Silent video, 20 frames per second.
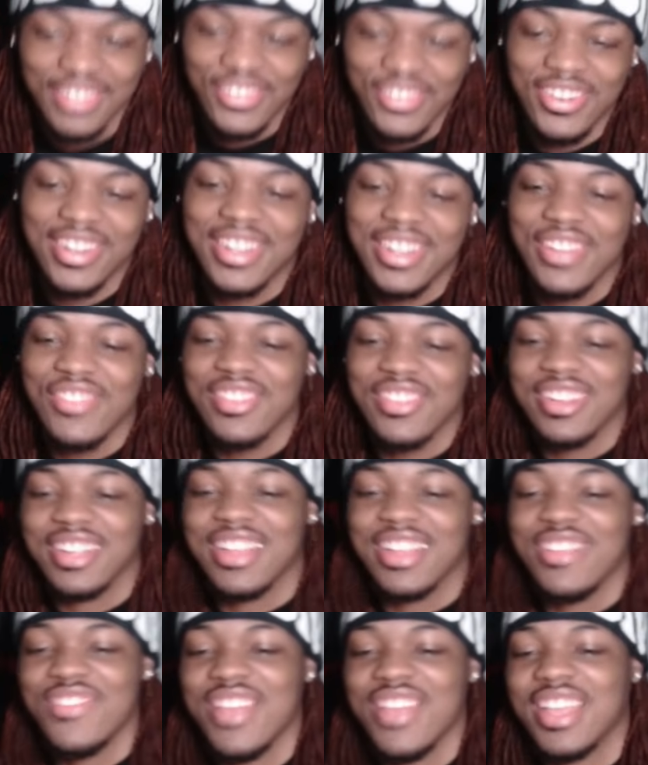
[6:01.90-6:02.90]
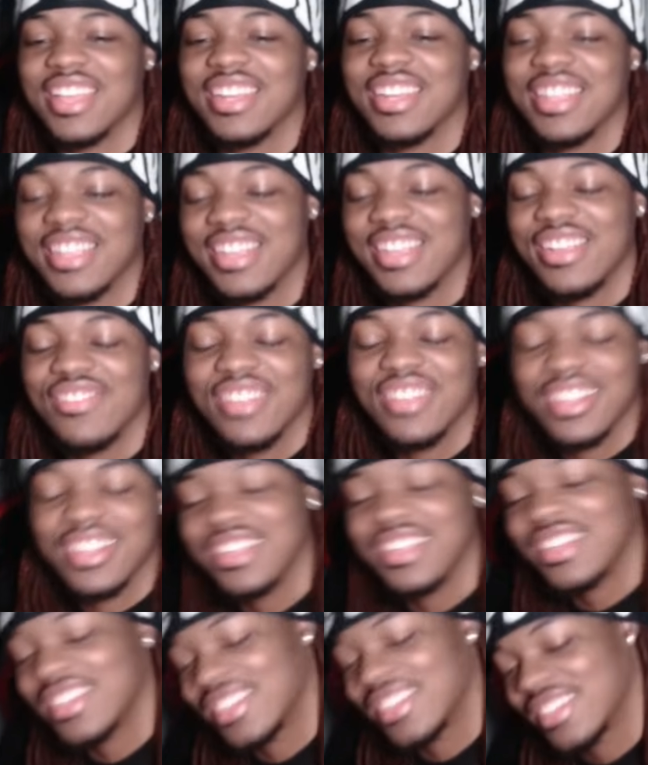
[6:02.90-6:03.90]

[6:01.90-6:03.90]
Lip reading: Right, come here, come back in the camera, girl.